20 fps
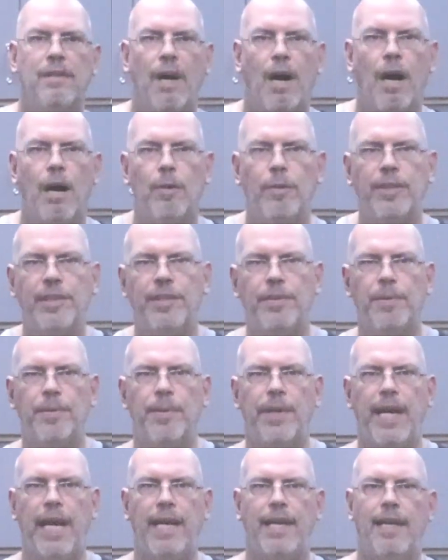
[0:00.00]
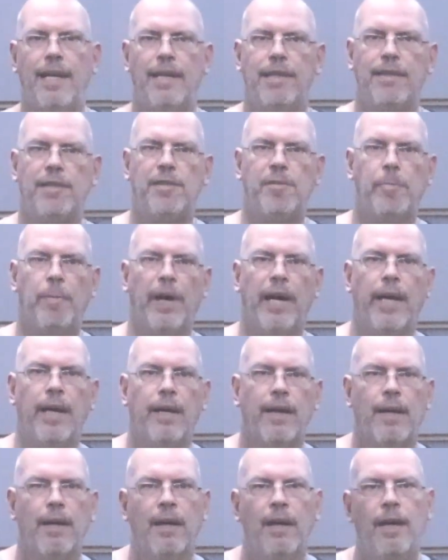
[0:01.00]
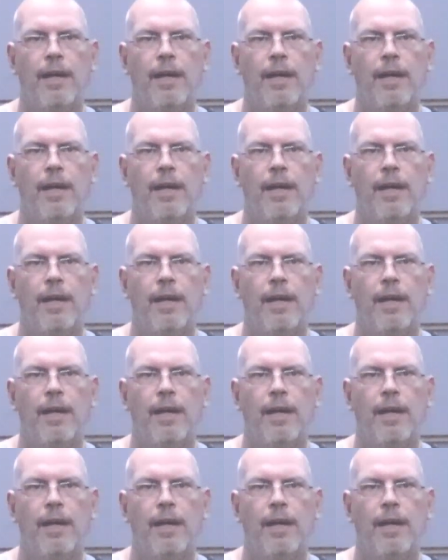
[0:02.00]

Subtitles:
to always create and inspire.